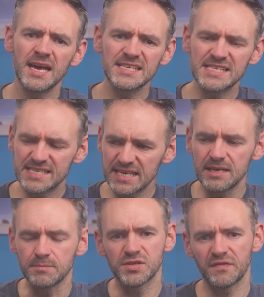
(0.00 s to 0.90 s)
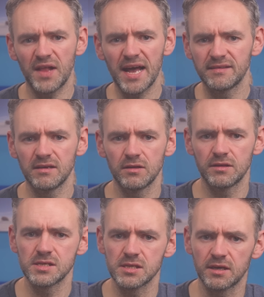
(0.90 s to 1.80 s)
It seems flat
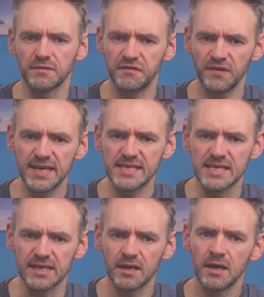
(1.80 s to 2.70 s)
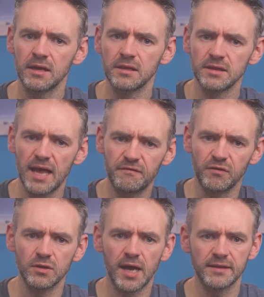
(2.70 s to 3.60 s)
earthers are conflating
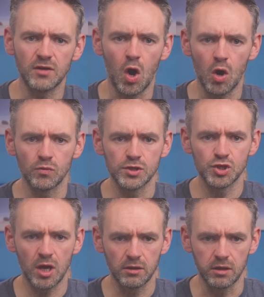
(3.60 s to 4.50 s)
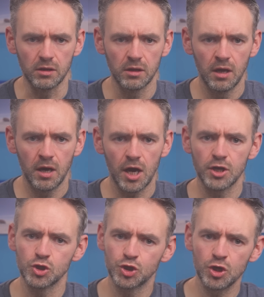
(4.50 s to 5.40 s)
level and horizontal
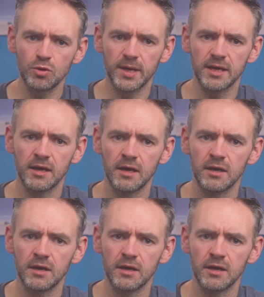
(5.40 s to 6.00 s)
and assuming